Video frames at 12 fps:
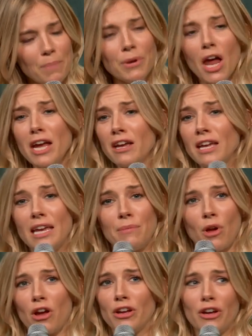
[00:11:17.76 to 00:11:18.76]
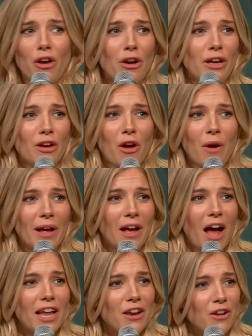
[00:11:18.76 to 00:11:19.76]
But I can keep going and going and going.
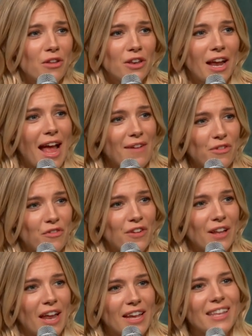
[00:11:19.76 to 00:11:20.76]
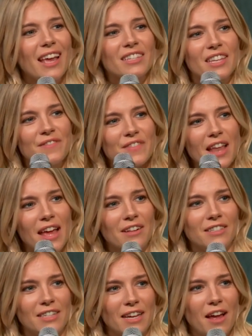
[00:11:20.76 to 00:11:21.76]
I don't know that I ever feel like, yes, I've
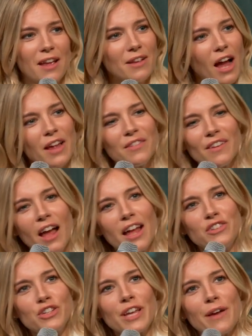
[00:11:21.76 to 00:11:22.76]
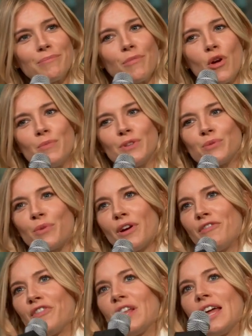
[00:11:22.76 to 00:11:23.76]
nailed it. I do get moments where
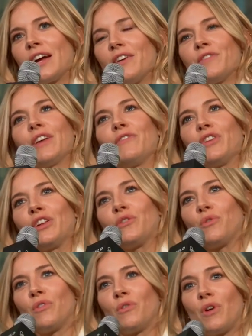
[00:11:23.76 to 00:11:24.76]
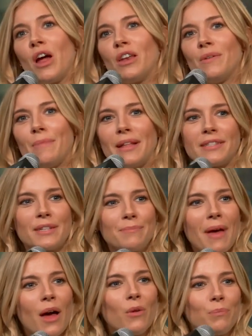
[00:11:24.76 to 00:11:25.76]
I feel like I've given an immense
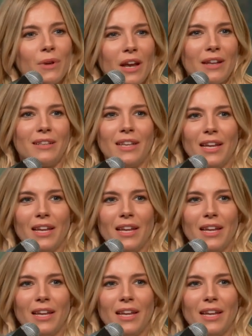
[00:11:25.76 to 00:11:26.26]
amount, but